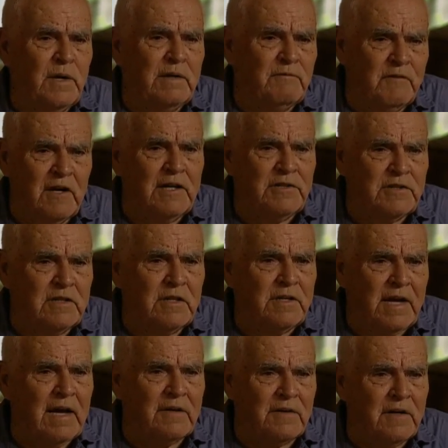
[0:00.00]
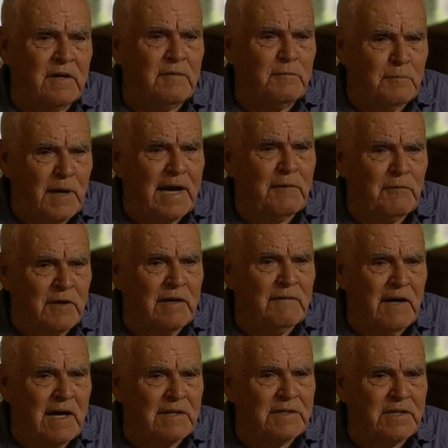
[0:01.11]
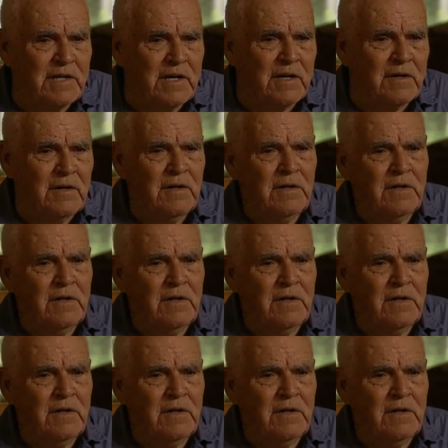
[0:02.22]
inflation to count uh, back whenever I was a kid.